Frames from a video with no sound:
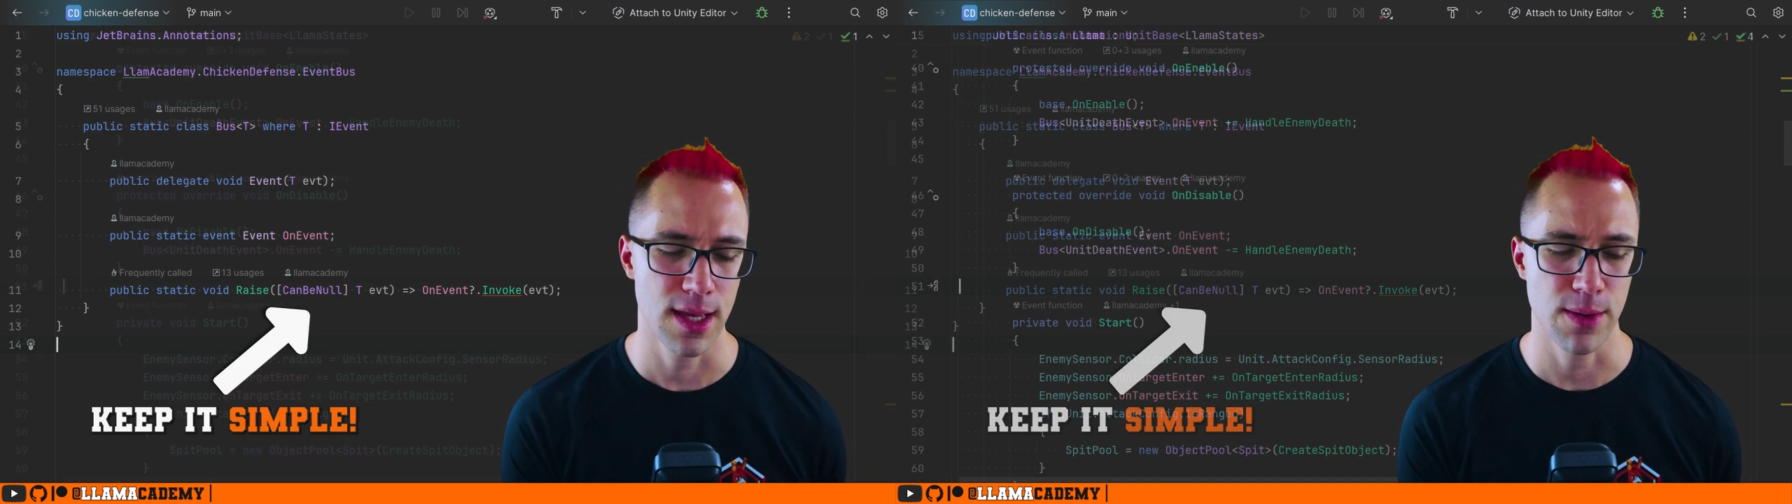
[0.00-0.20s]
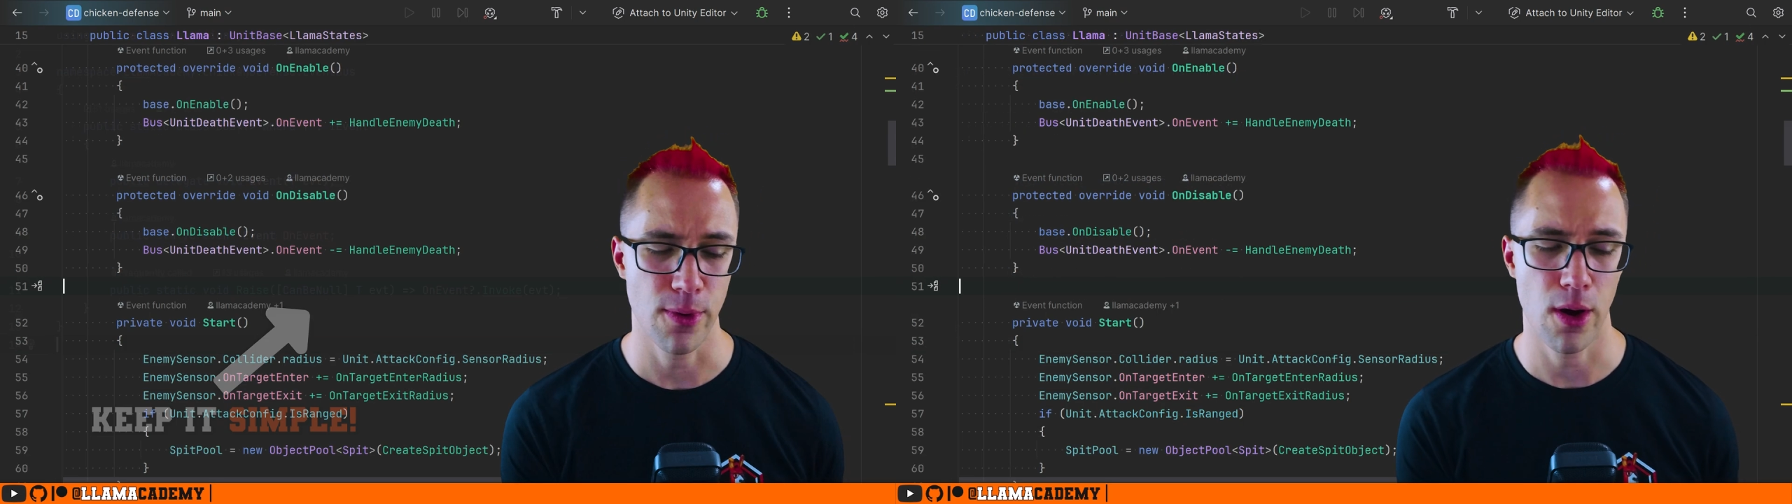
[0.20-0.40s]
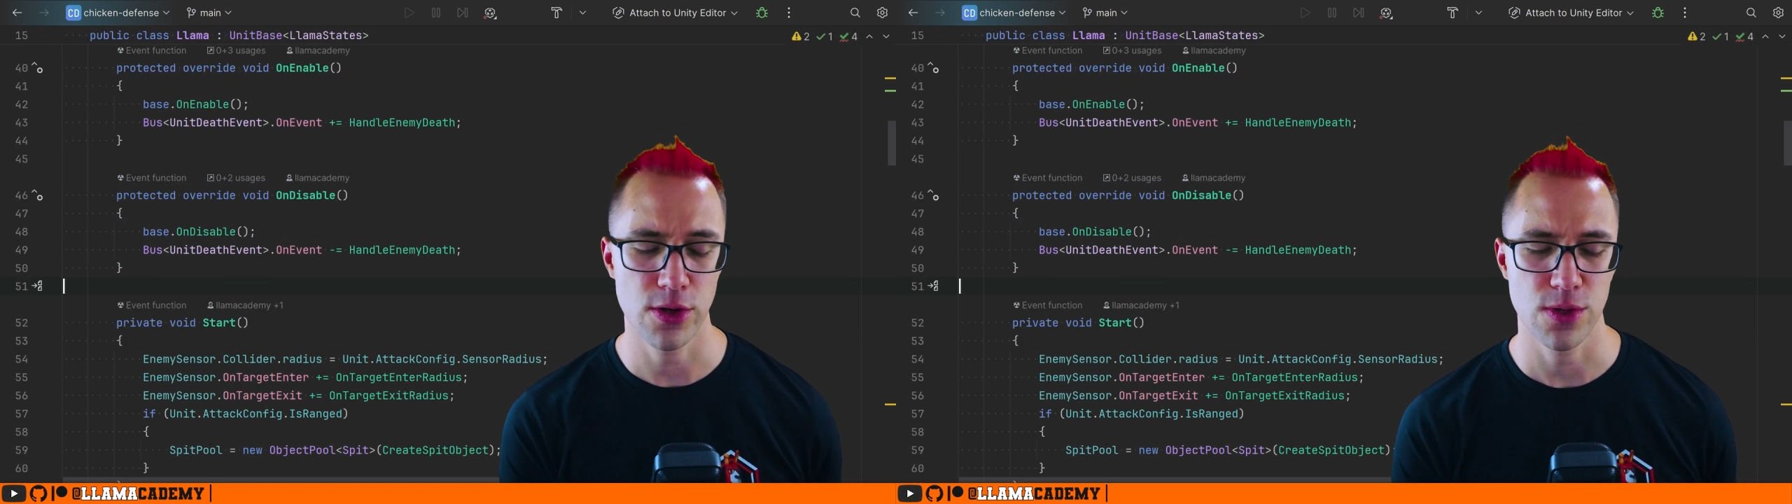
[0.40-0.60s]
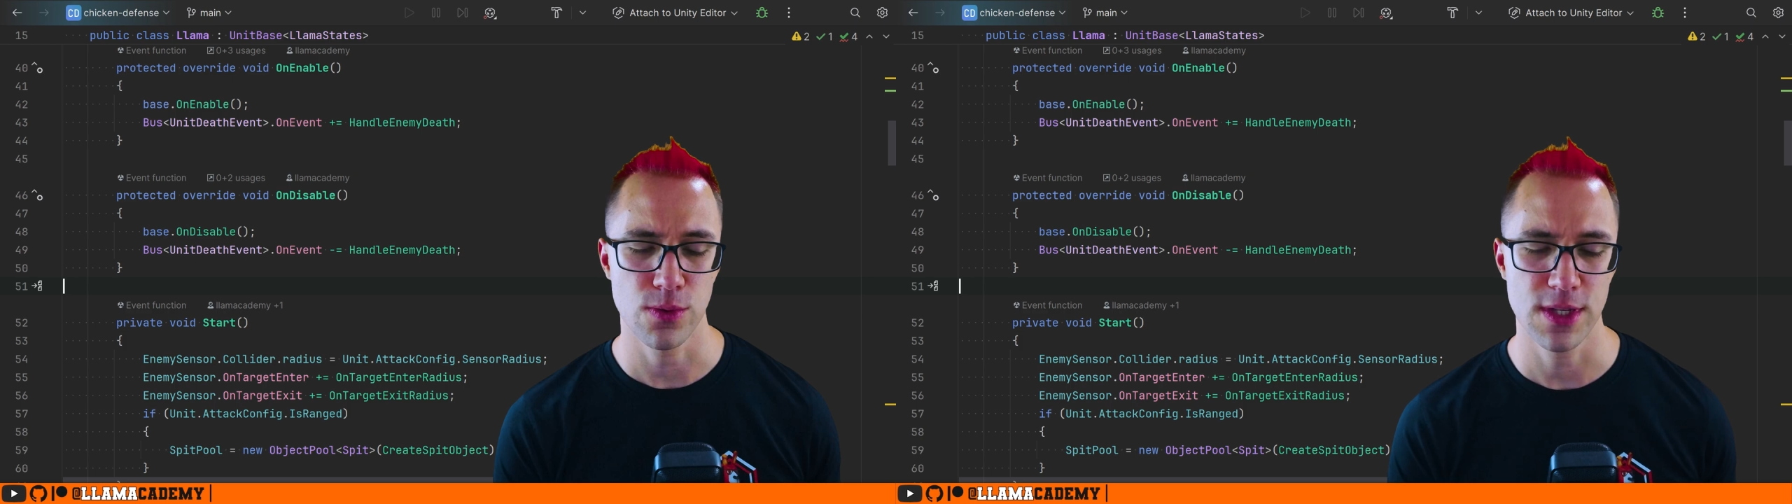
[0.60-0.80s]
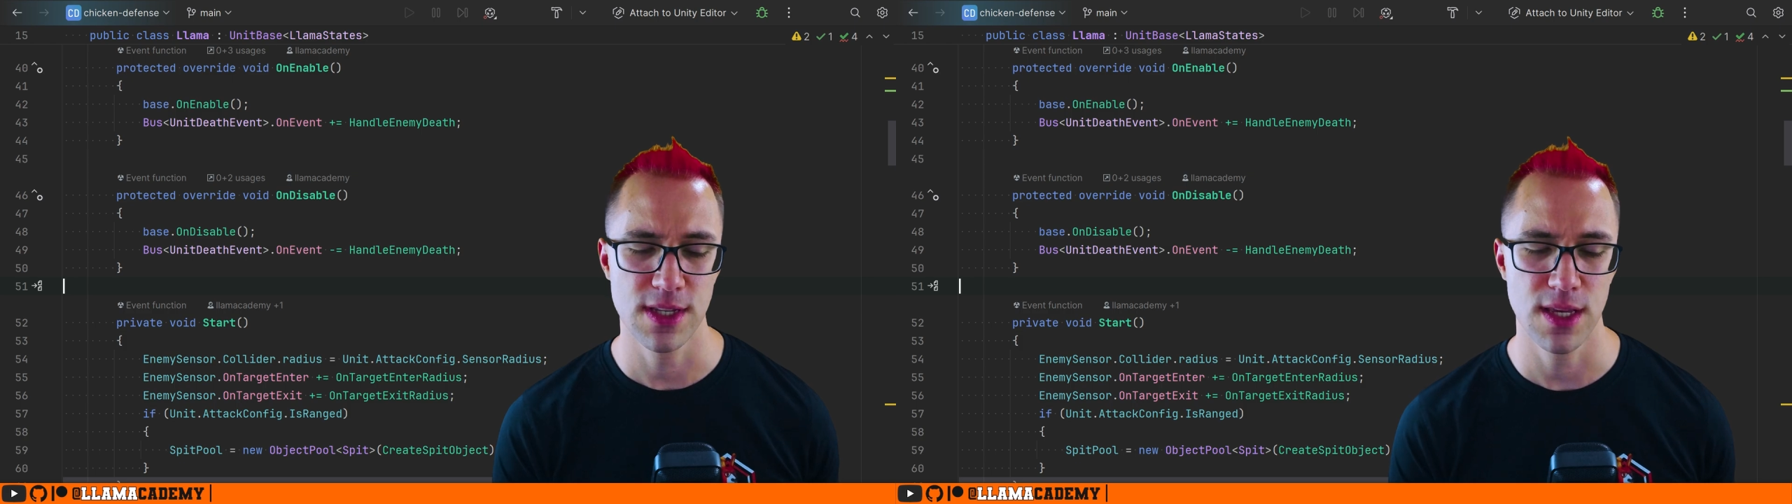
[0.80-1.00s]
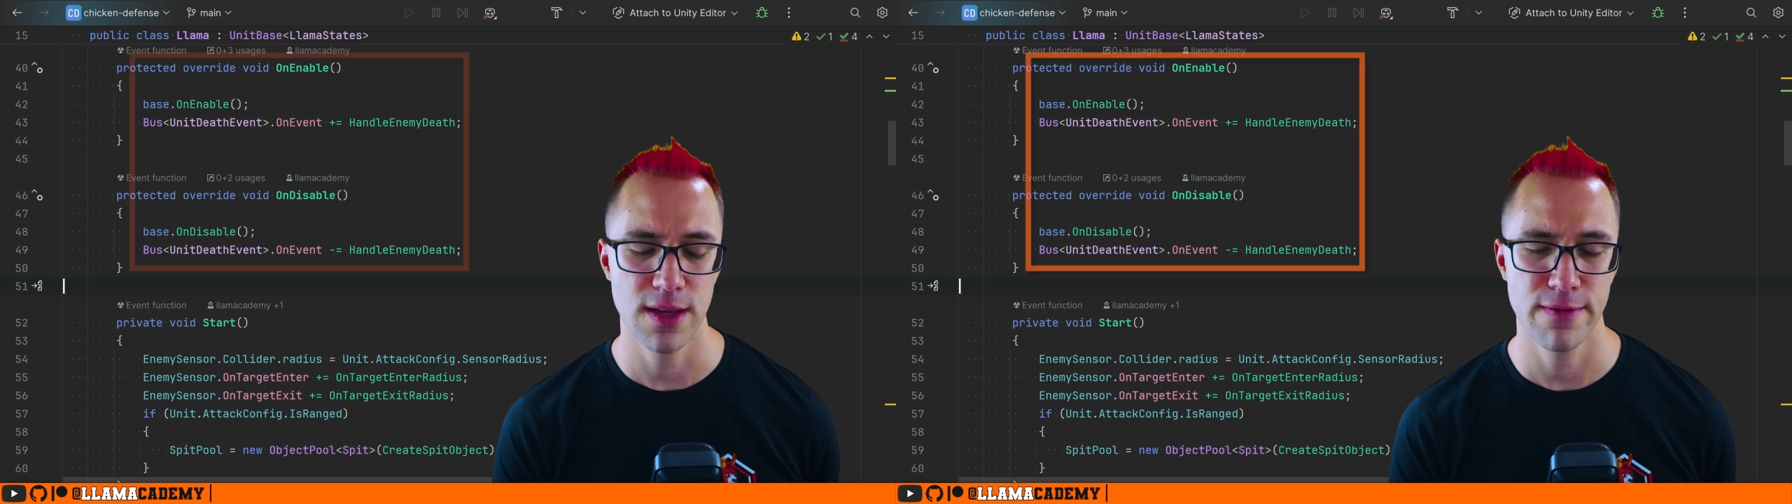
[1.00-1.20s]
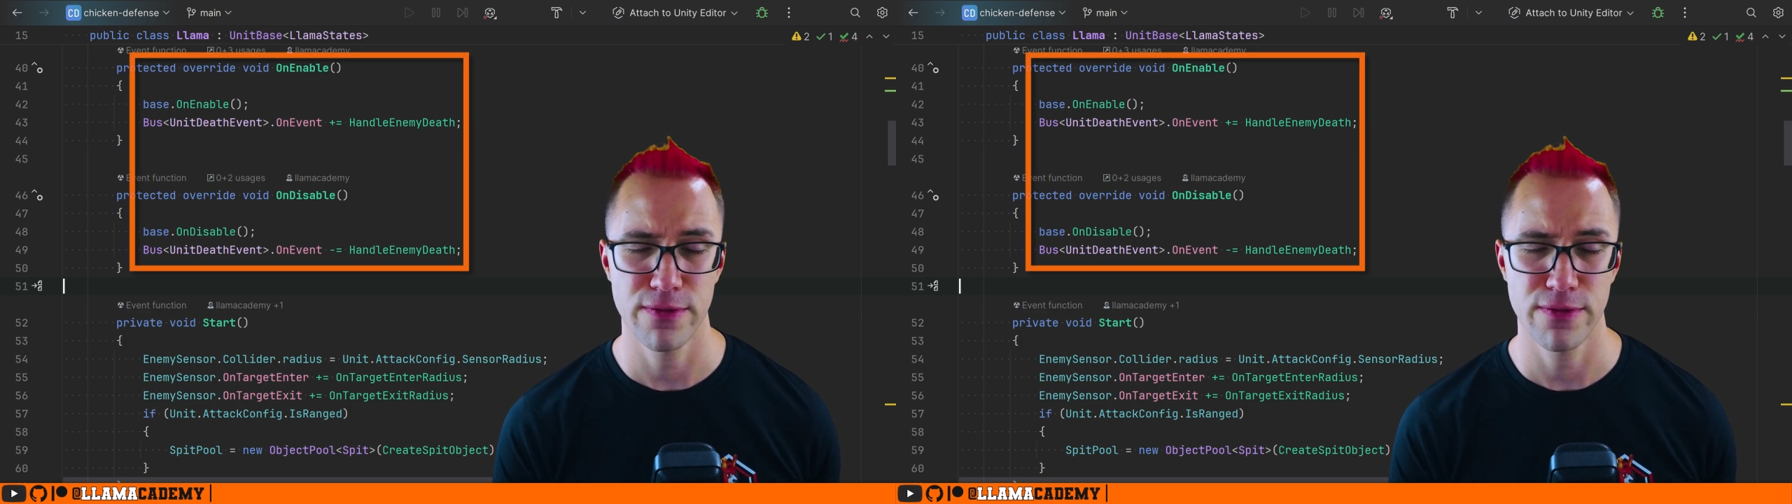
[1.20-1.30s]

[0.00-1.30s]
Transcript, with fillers: and they were also listening